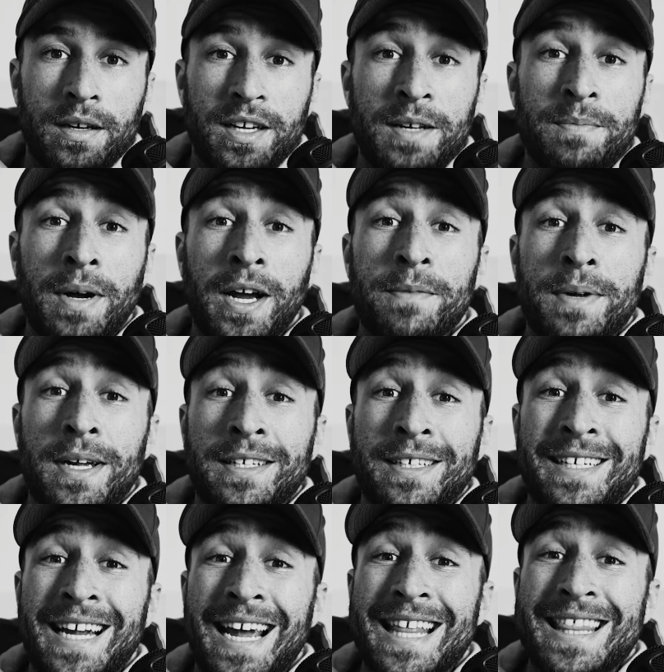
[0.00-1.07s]
In my
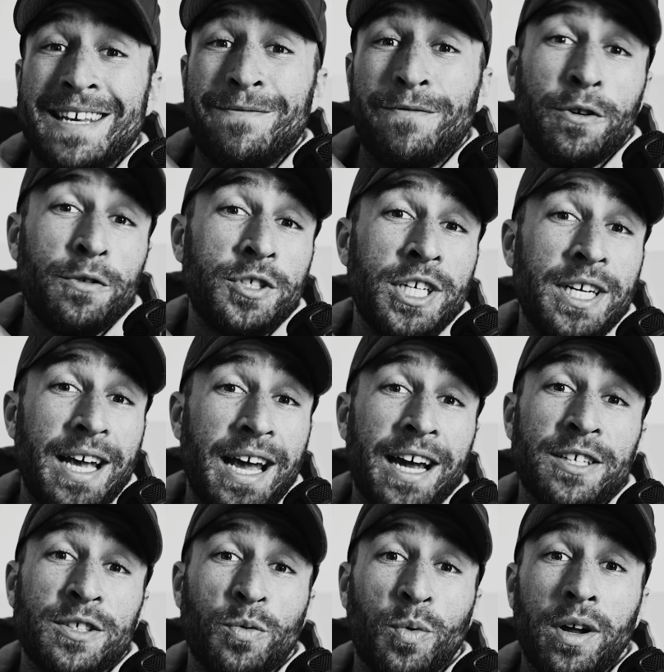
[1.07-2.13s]
opinion, the Fuji
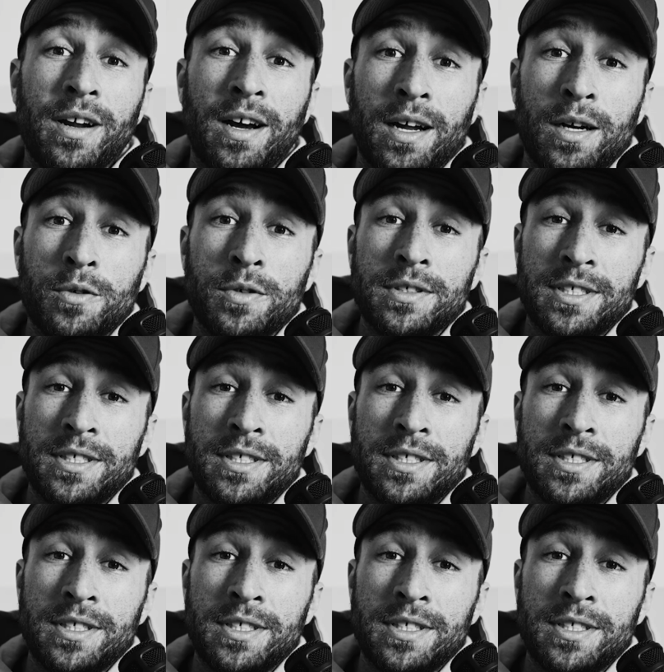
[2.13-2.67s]
X100